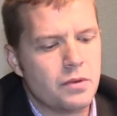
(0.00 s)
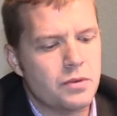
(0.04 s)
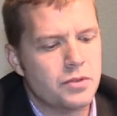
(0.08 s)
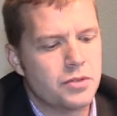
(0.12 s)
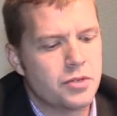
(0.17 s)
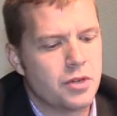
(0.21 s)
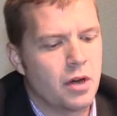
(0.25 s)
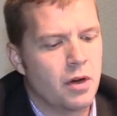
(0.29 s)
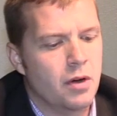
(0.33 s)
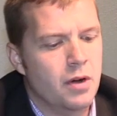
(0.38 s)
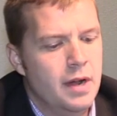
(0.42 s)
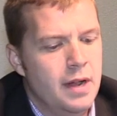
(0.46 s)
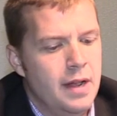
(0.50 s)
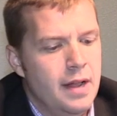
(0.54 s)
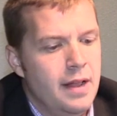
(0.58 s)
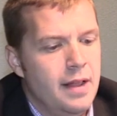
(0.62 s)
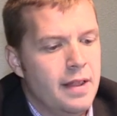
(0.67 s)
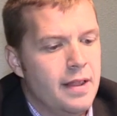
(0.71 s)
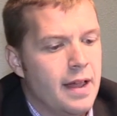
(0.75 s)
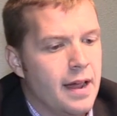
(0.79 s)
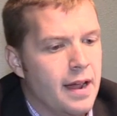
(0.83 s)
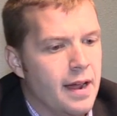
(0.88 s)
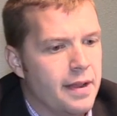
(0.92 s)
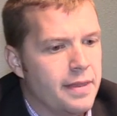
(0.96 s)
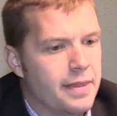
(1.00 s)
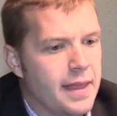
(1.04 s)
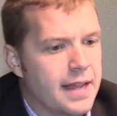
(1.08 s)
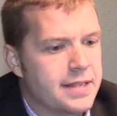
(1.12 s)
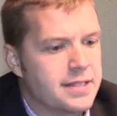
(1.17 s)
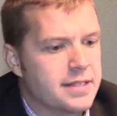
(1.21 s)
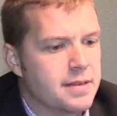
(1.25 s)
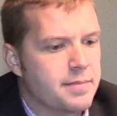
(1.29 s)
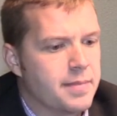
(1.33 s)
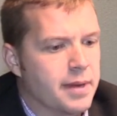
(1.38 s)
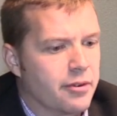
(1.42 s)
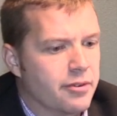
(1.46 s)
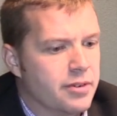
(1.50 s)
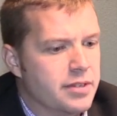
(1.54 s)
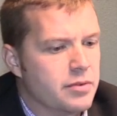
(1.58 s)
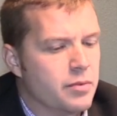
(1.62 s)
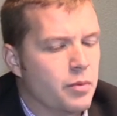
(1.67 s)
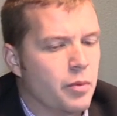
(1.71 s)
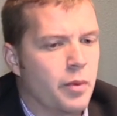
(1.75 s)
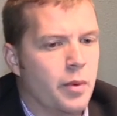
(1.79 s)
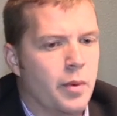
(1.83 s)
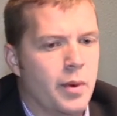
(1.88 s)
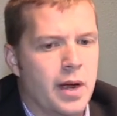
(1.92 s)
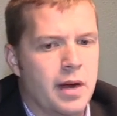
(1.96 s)
So that's the big
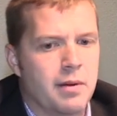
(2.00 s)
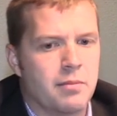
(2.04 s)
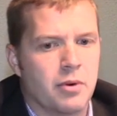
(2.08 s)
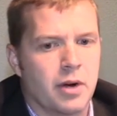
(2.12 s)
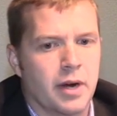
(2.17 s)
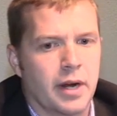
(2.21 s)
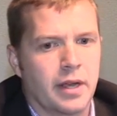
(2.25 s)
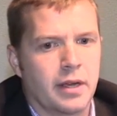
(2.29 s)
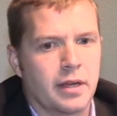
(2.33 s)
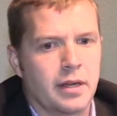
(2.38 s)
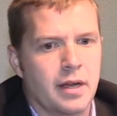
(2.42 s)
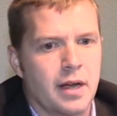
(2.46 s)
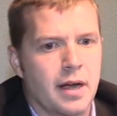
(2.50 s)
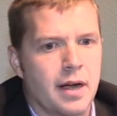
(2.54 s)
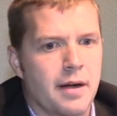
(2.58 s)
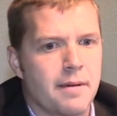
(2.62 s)
reason why I'm running.